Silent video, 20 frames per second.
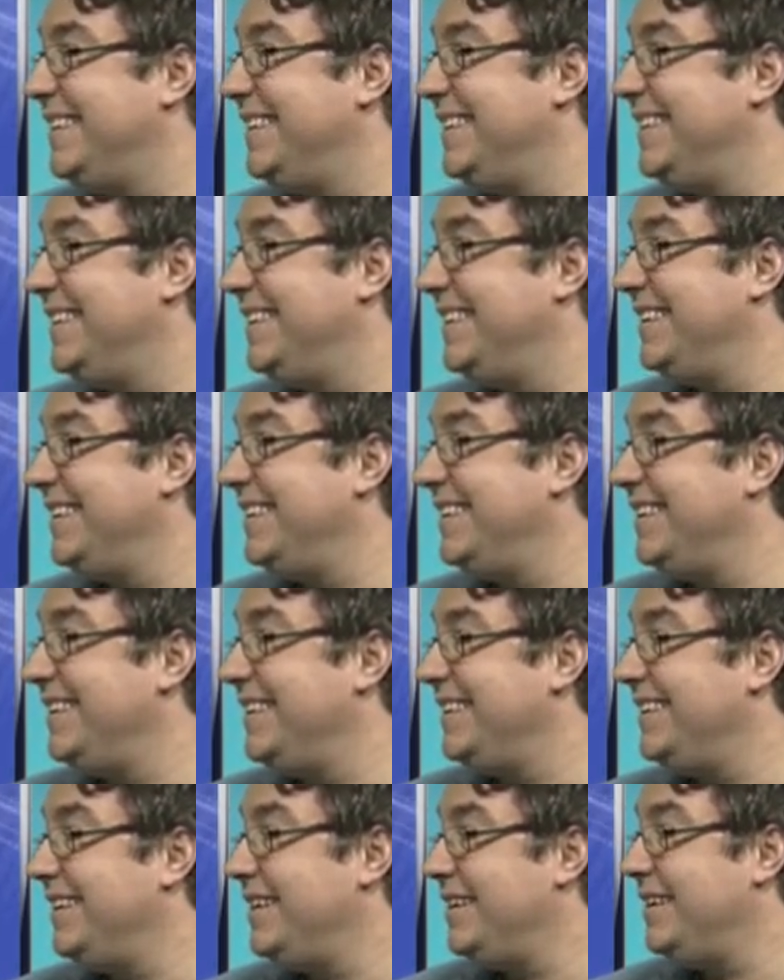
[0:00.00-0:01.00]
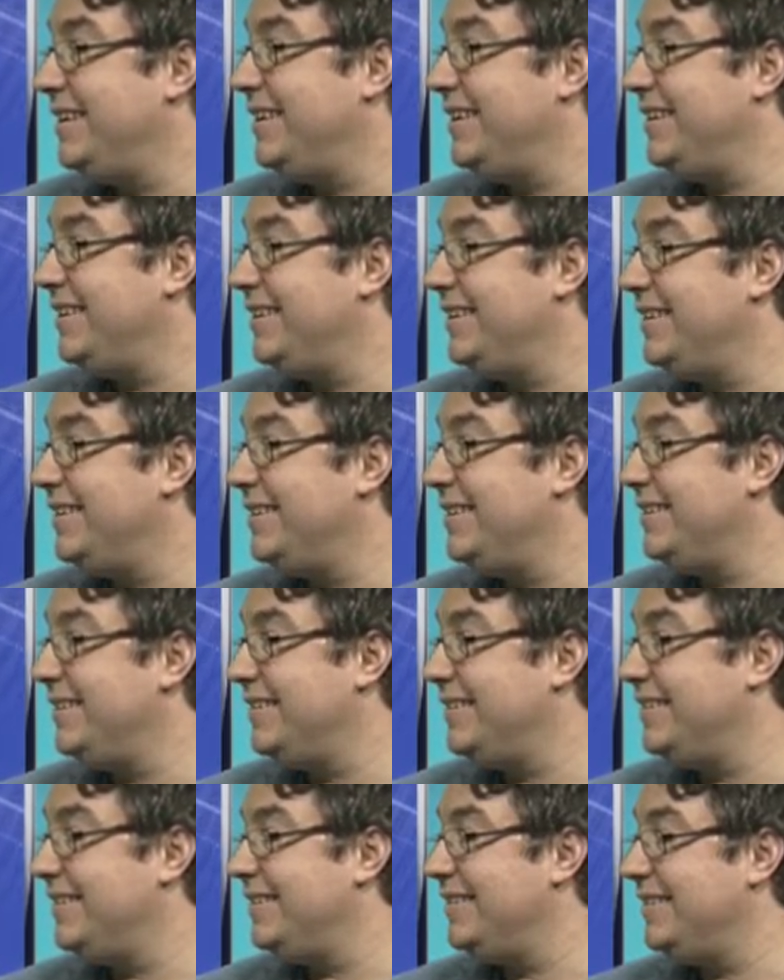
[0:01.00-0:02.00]

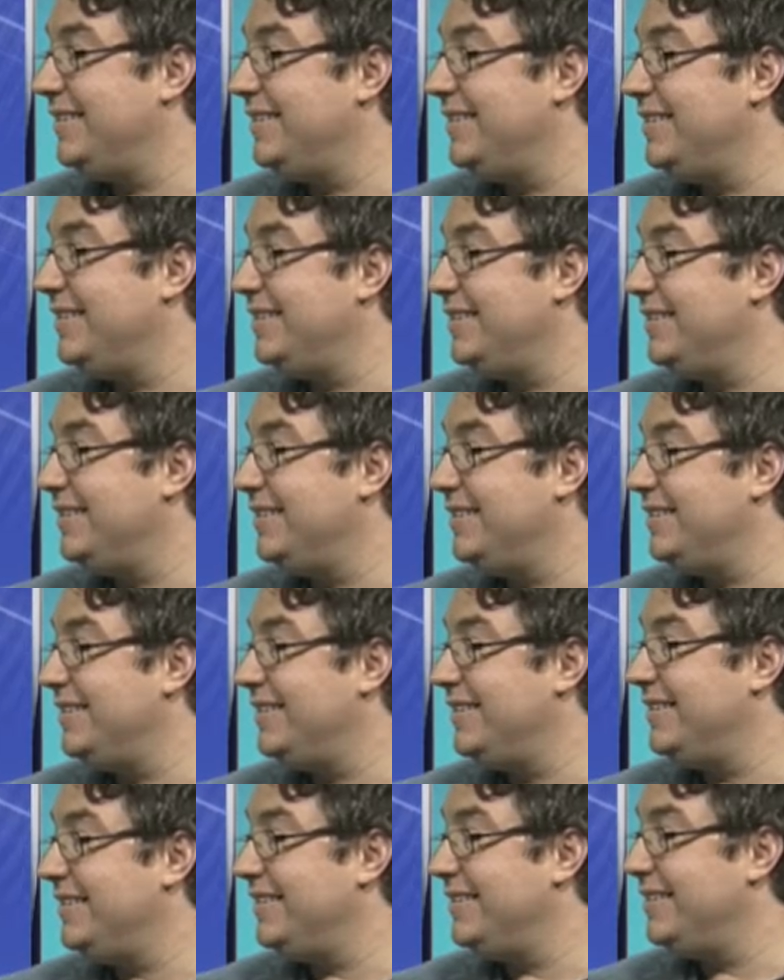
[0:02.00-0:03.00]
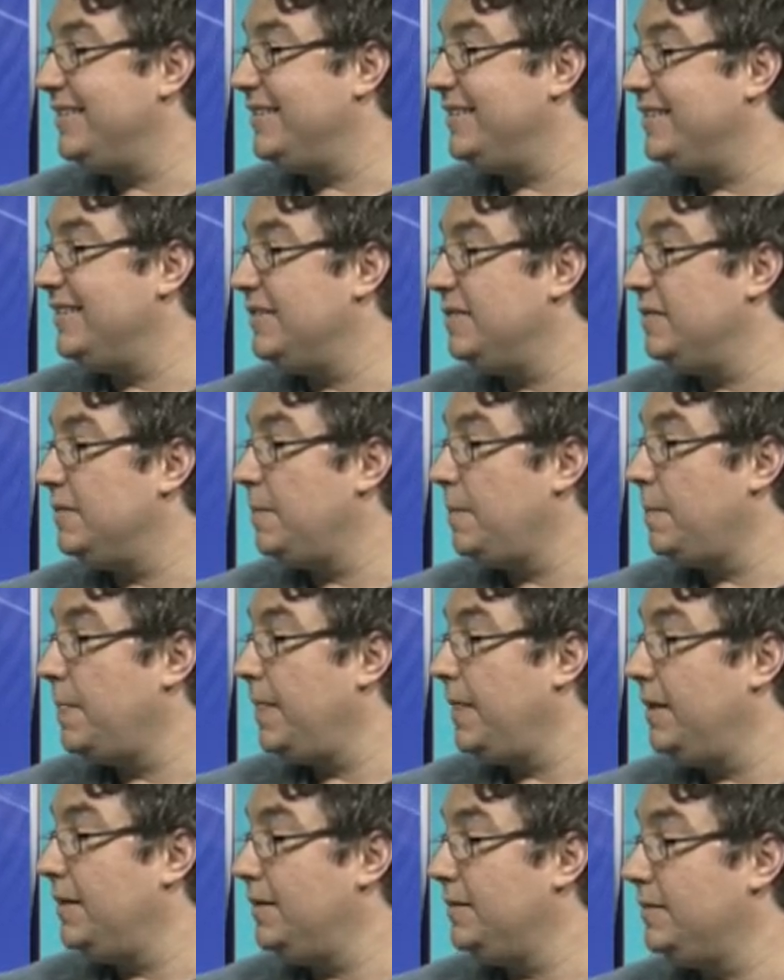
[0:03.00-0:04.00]

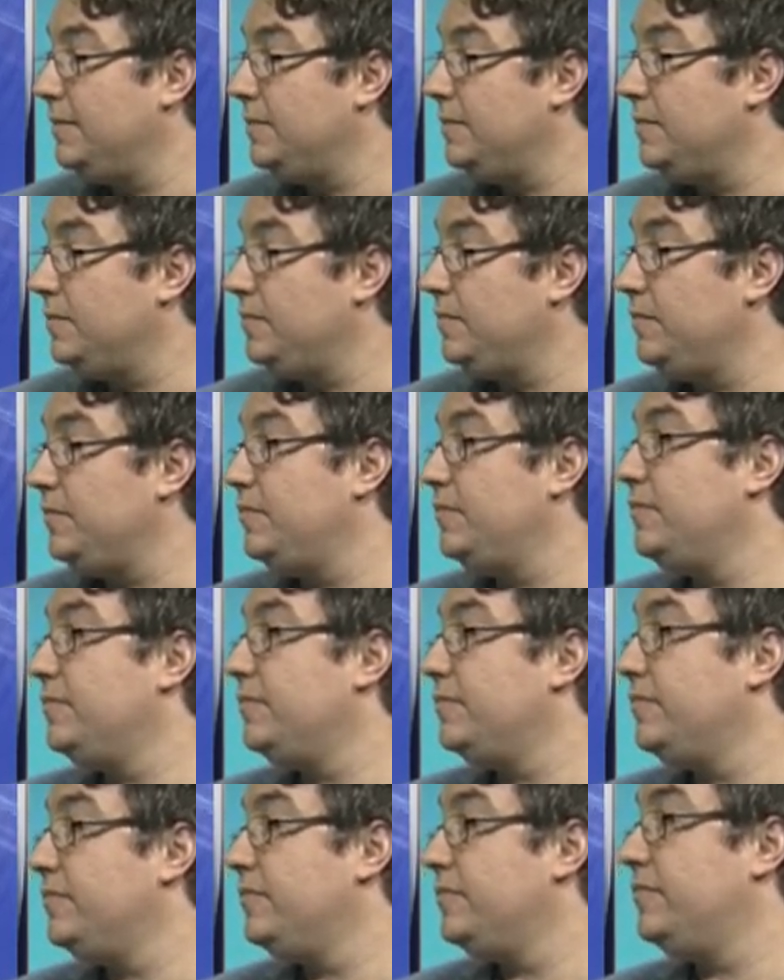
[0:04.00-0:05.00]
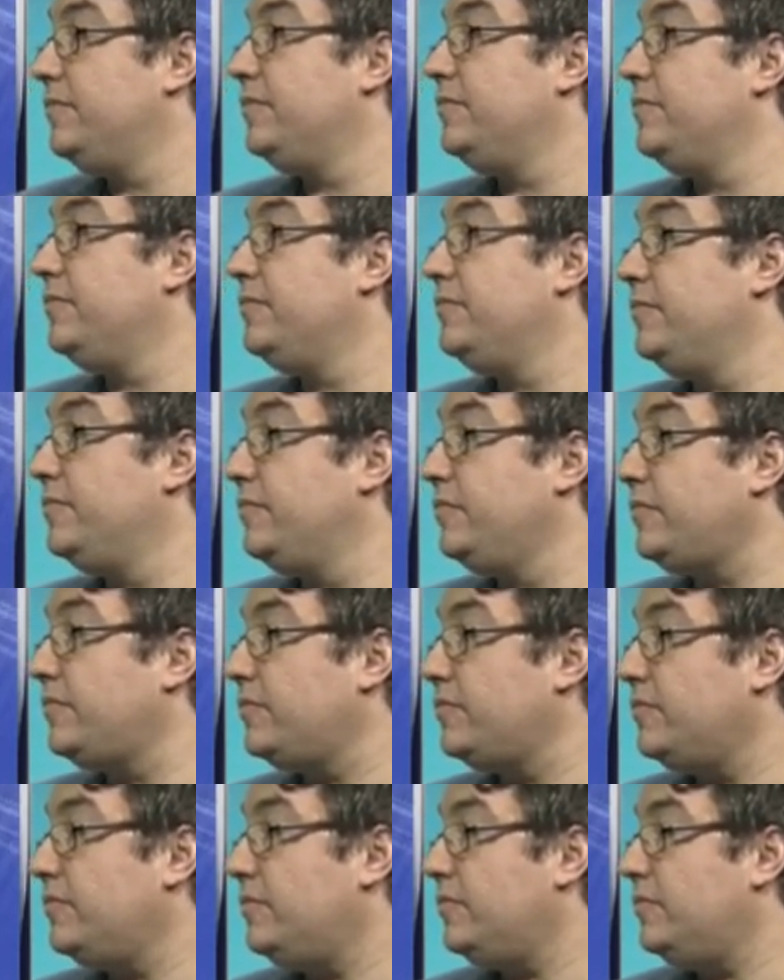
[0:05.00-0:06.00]

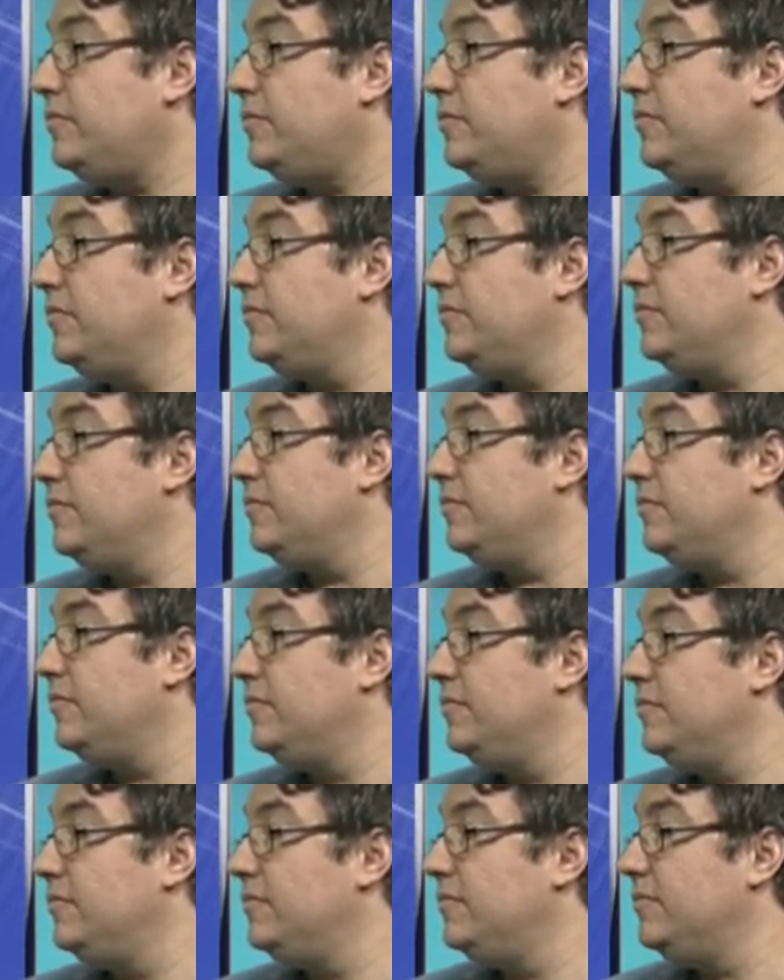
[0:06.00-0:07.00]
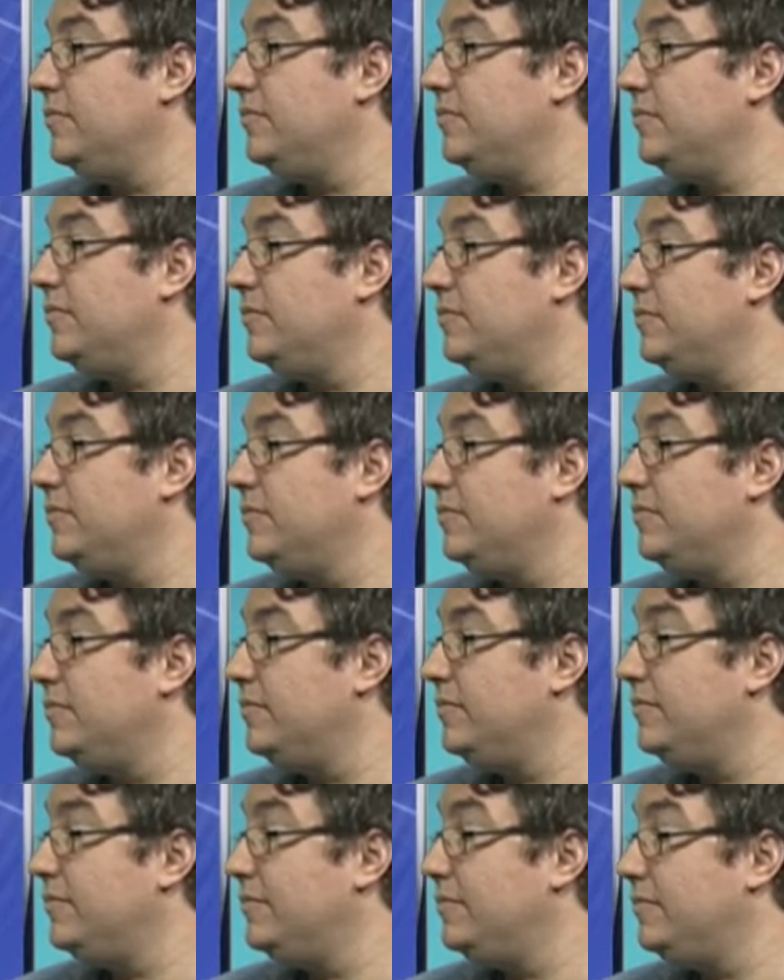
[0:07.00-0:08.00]
[no speech]